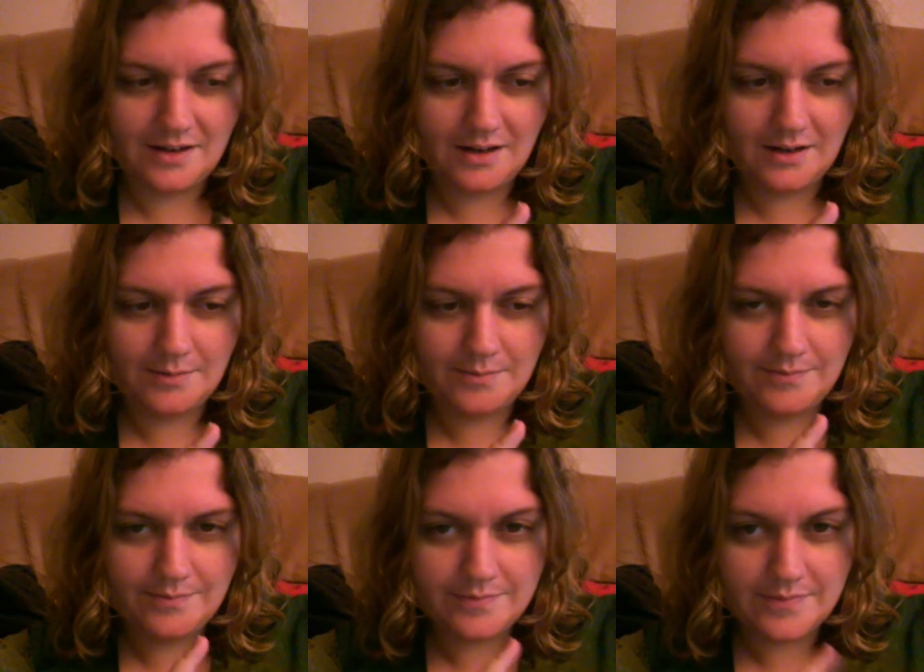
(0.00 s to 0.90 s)

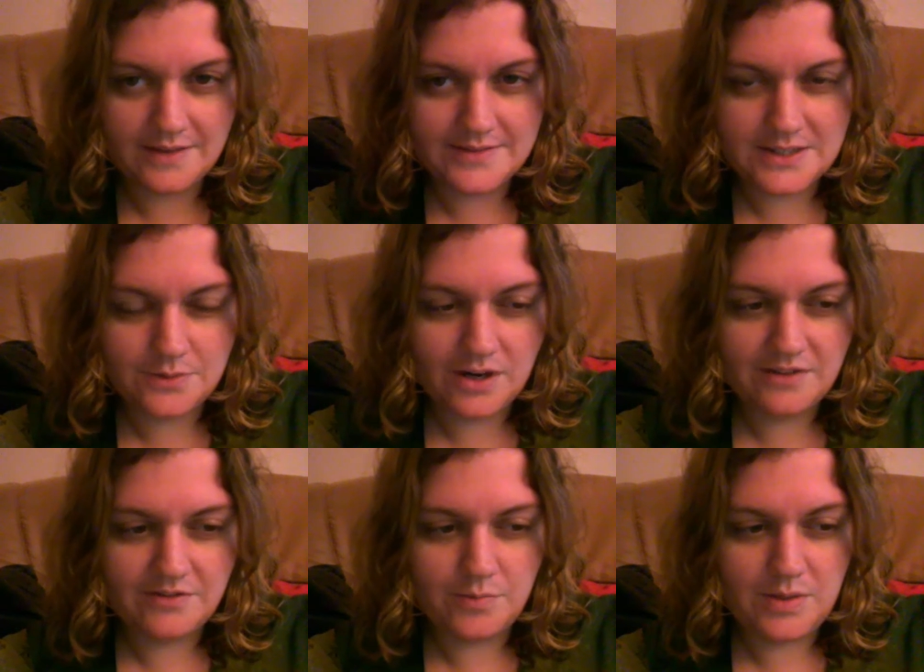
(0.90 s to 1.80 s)
um, I've seen
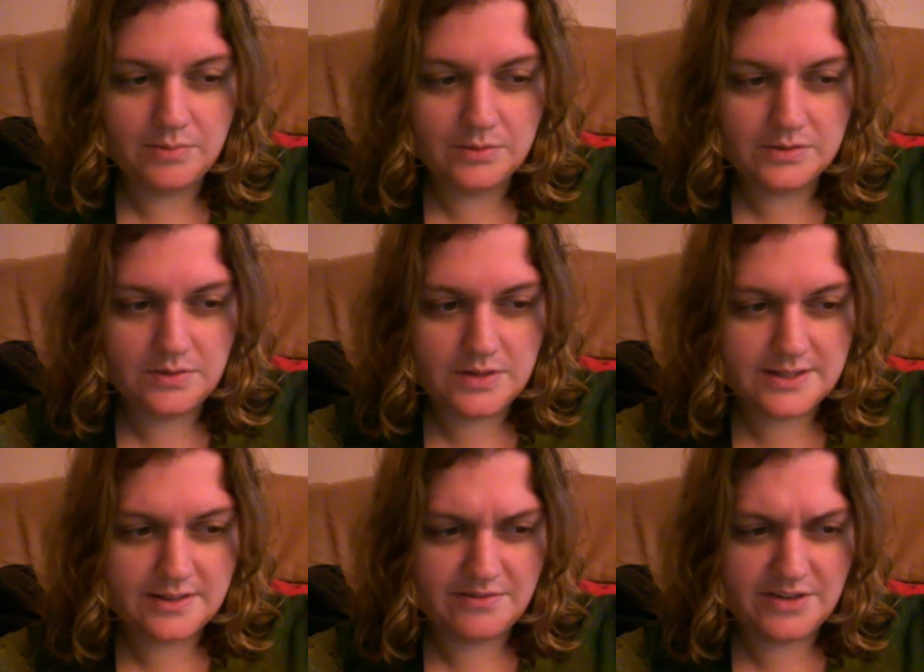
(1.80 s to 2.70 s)
quite a few people do
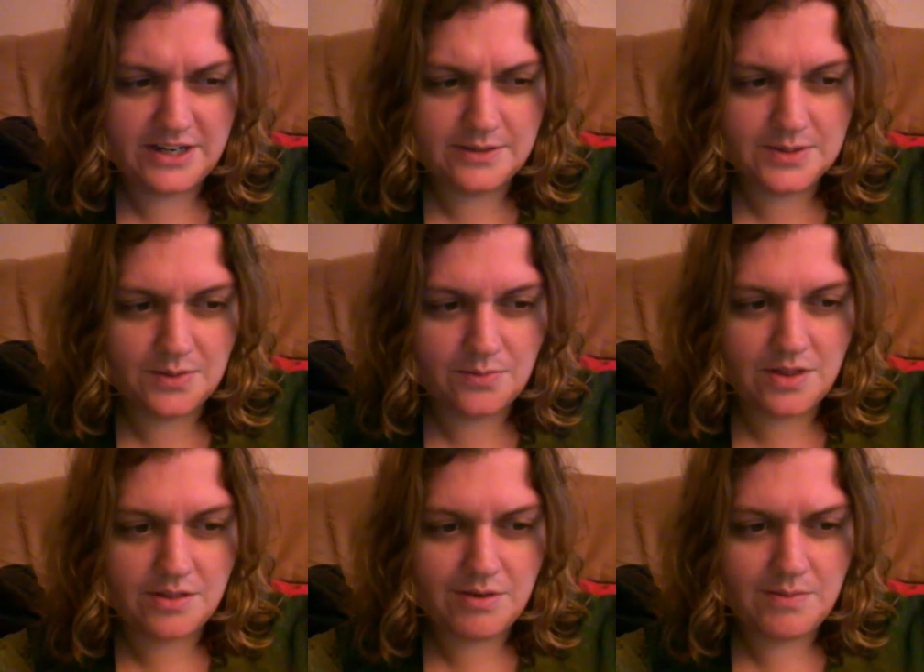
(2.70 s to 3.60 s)
this in their videos. So
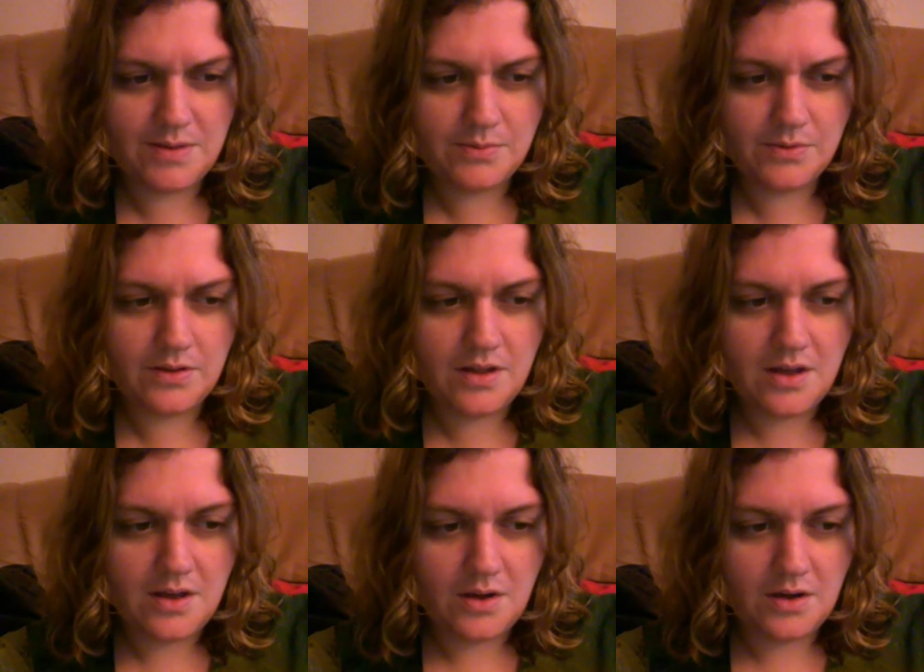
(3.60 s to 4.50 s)
the three people,
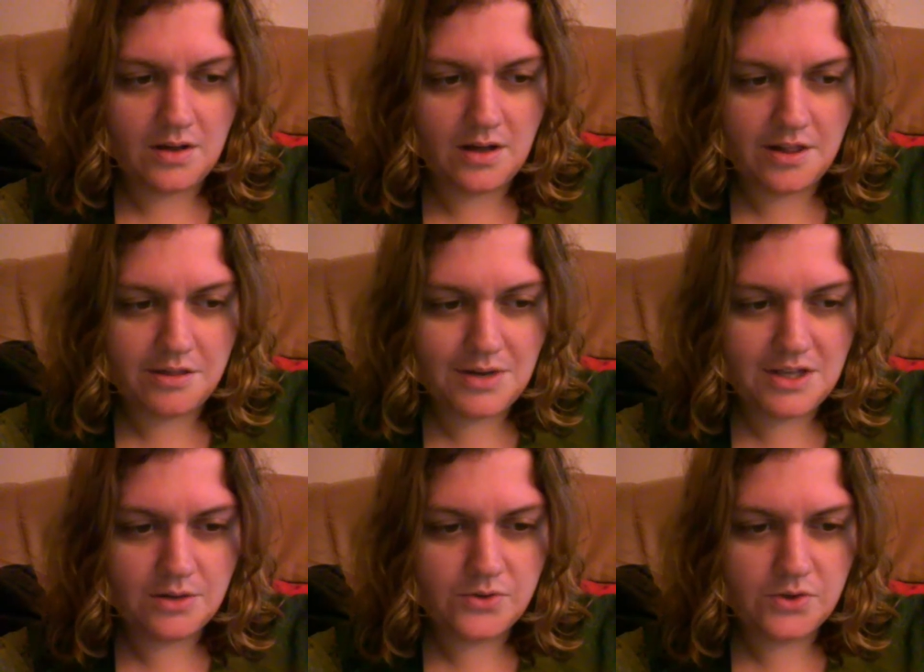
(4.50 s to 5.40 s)
uh, the
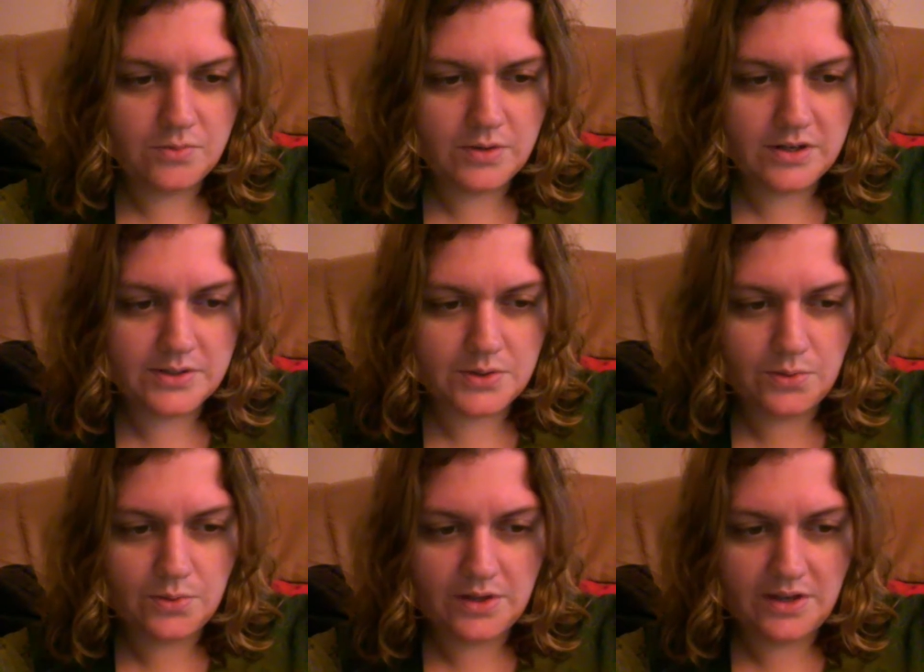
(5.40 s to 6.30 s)
three YouTubers
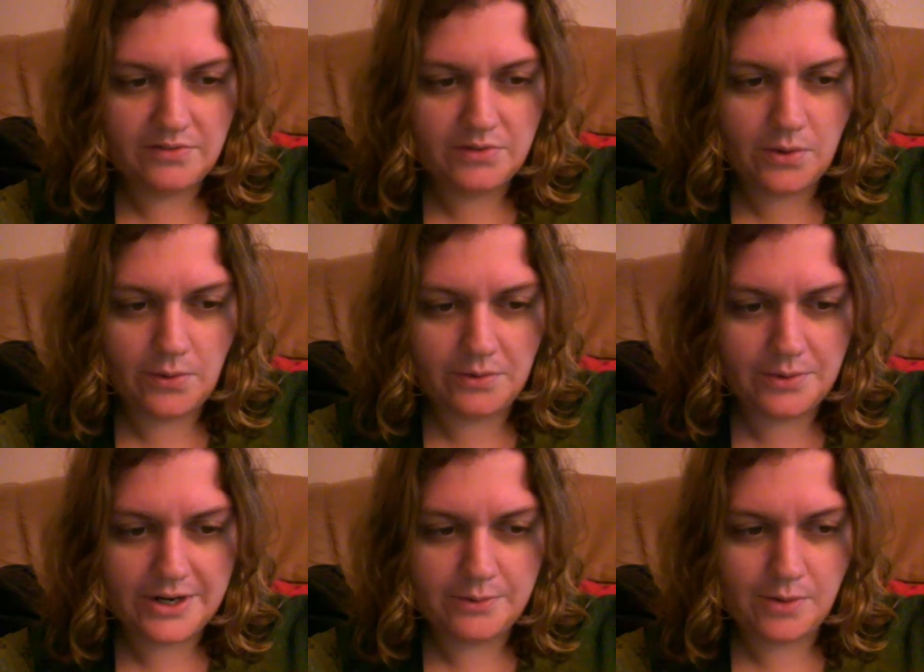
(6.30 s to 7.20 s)
who, if you don't
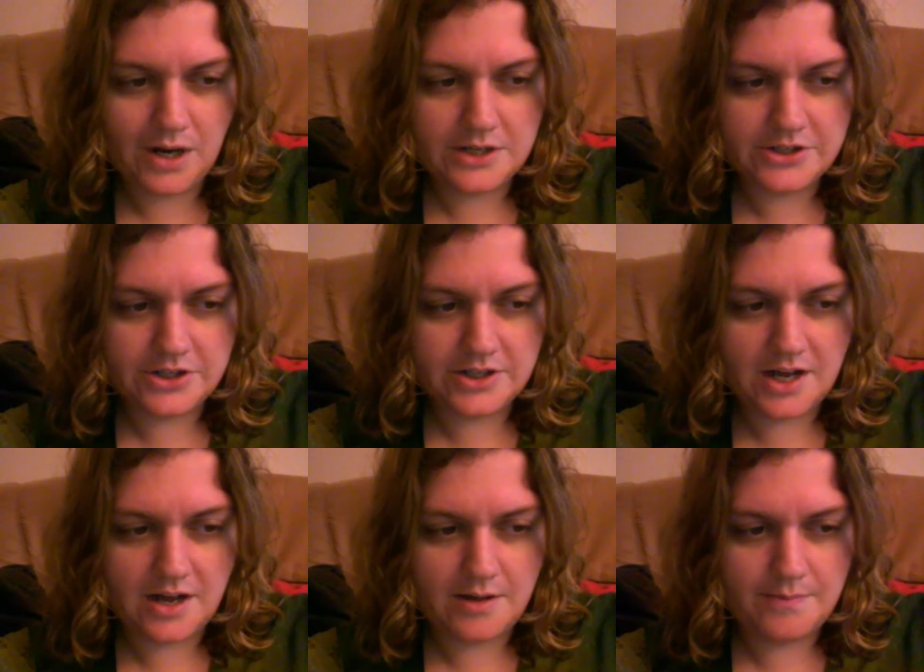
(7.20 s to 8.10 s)
already watch,
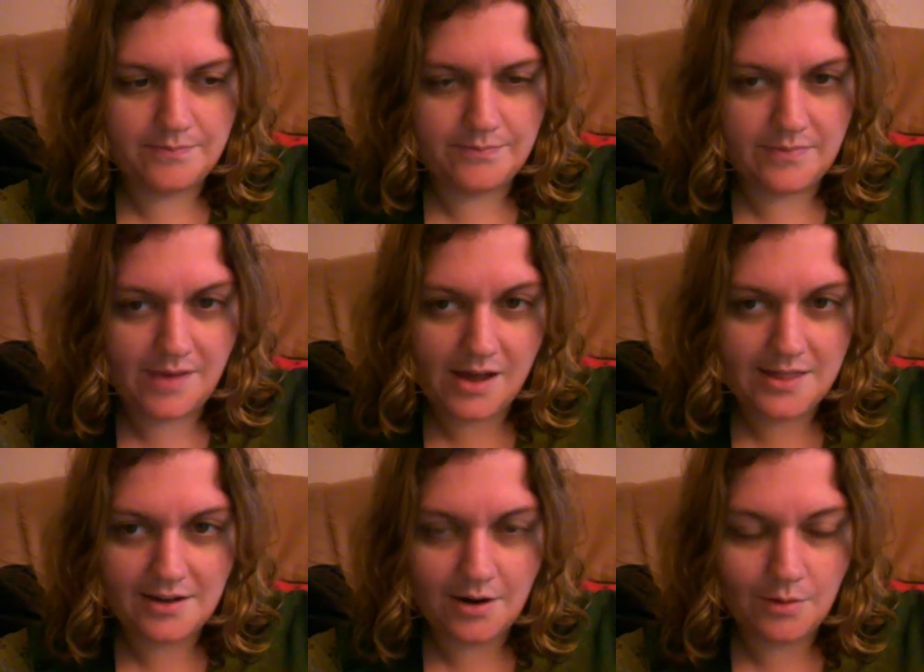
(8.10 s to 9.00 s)
um,
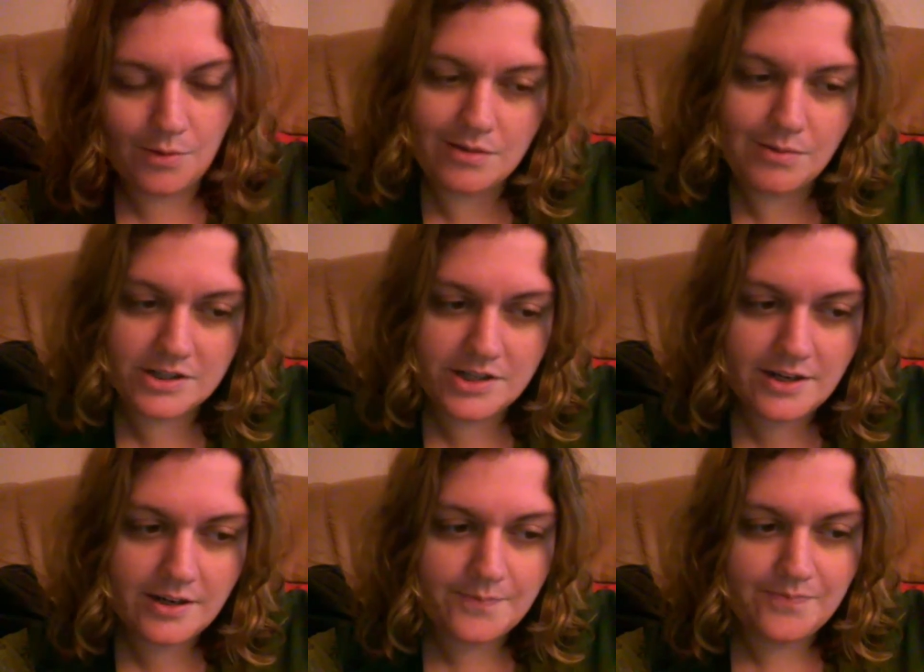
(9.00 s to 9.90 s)
I think are worth
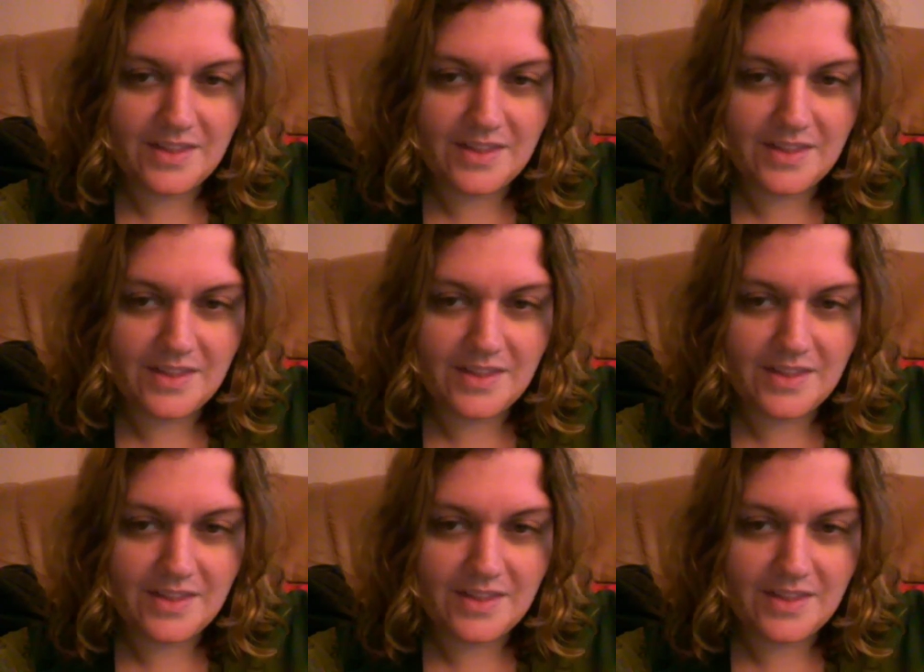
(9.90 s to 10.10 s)
watching.